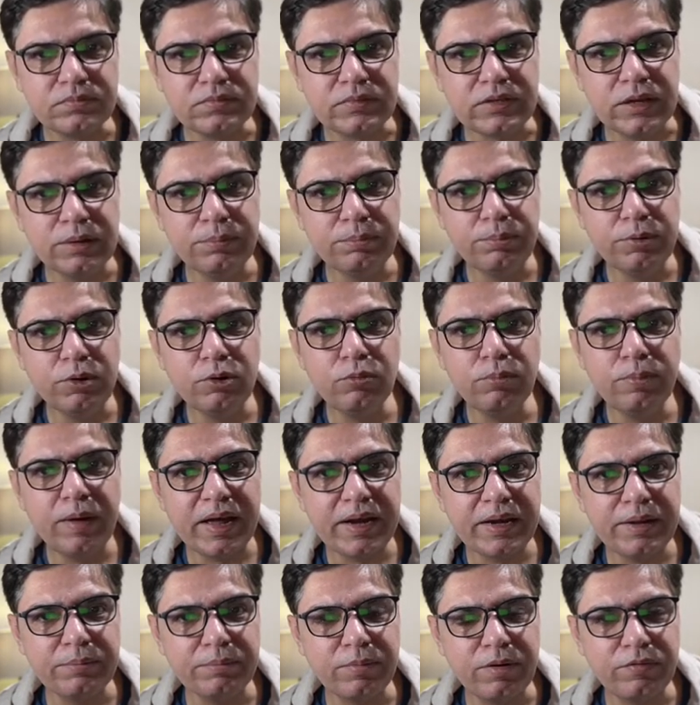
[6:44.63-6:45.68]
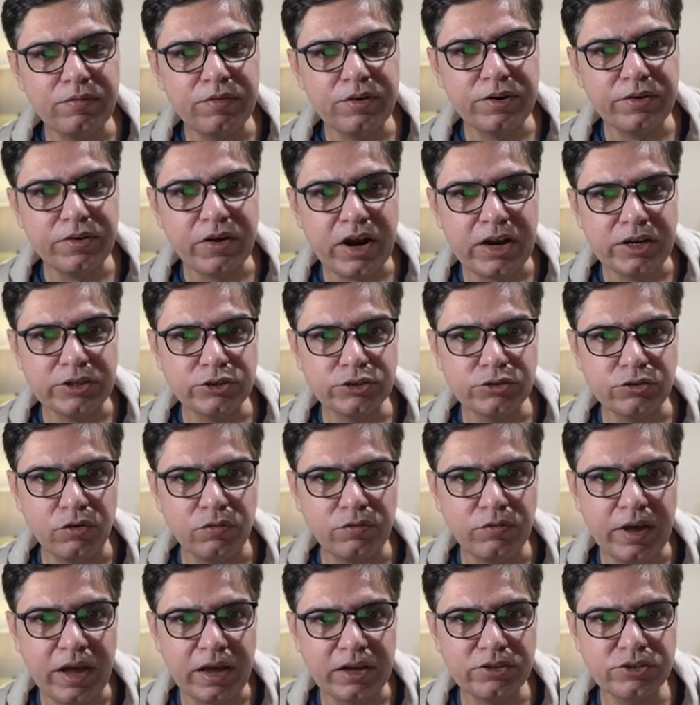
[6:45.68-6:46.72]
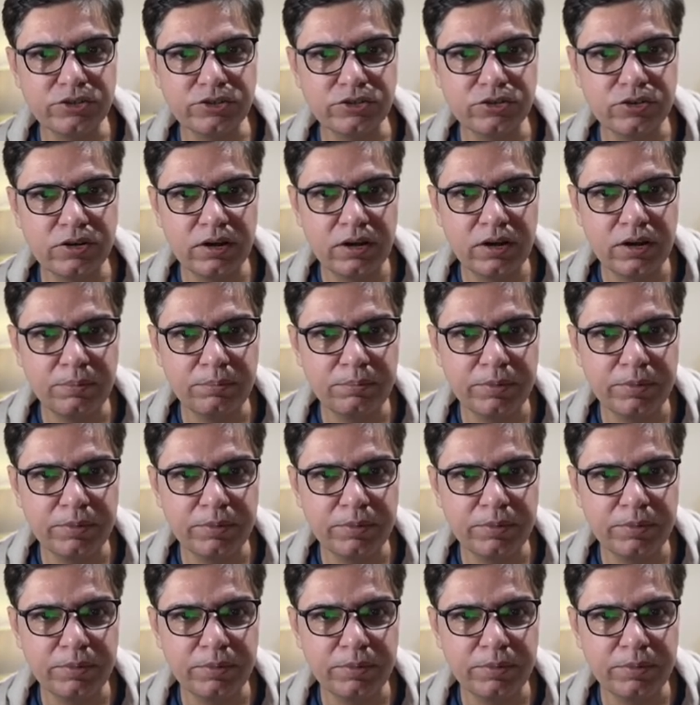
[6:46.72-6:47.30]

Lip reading: blueberry muffin rash of extra